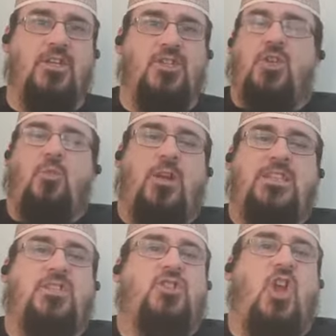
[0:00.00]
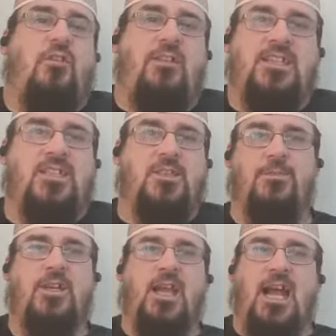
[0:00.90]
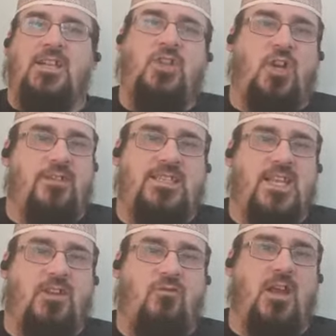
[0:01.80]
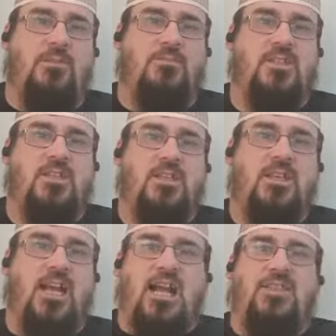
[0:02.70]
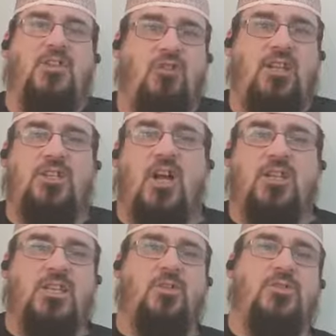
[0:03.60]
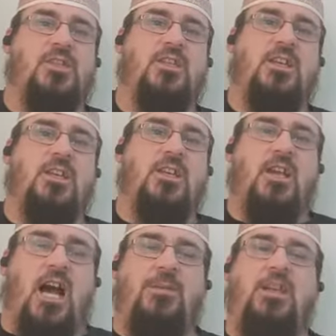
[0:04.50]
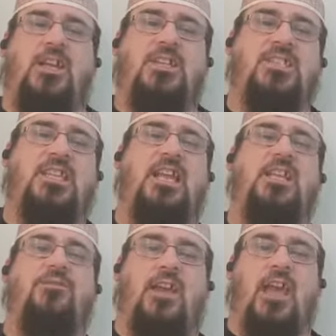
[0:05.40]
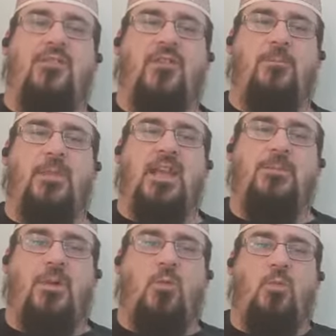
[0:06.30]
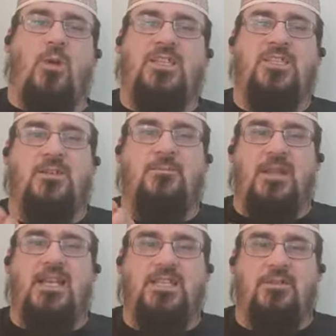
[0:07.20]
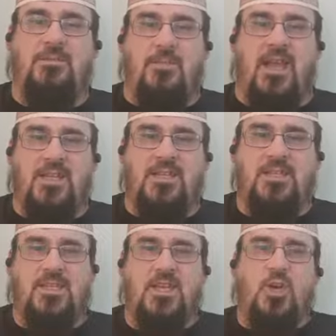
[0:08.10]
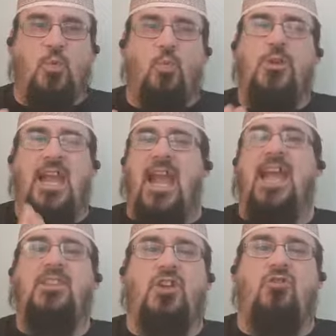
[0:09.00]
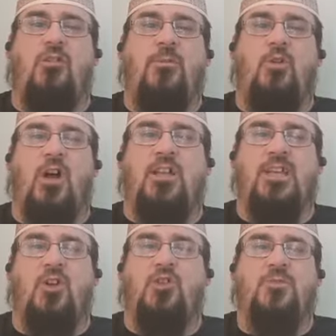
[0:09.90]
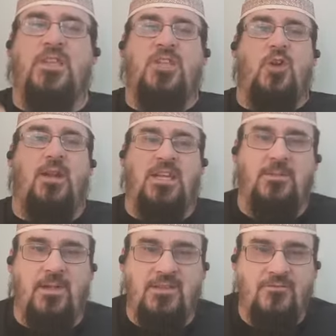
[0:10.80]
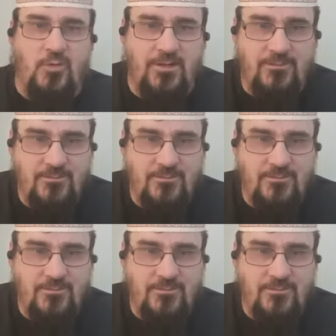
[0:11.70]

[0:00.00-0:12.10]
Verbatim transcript: So the West tolerates them and tolerates their crimes and the drug cartels. I mean, a consecutive effort made by Western military meant would end the criminal cartels, but there's no money to be made for it.